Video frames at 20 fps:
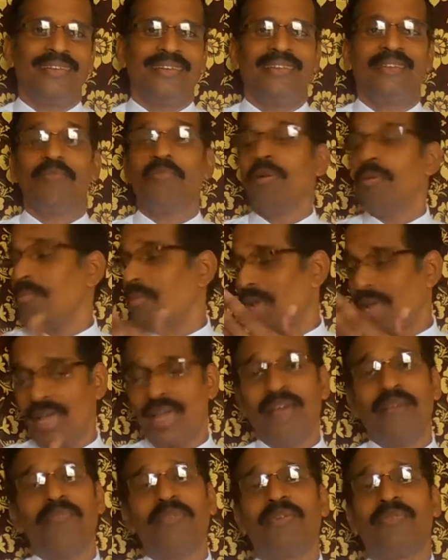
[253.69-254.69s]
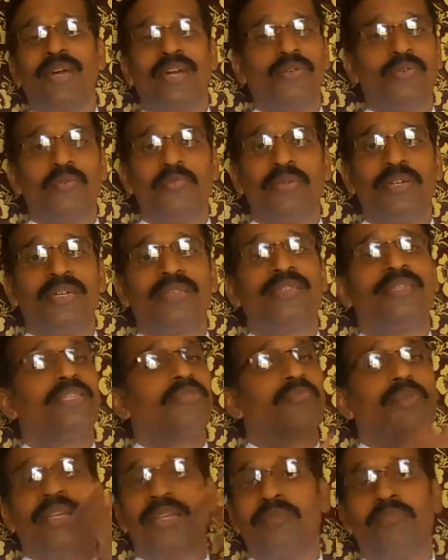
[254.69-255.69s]
I am the one who
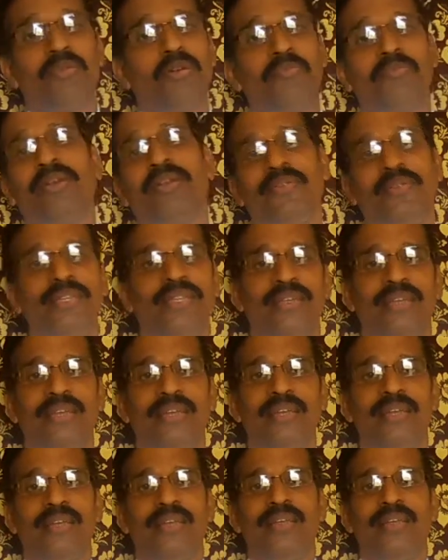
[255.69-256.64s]
purchased, but the property with her.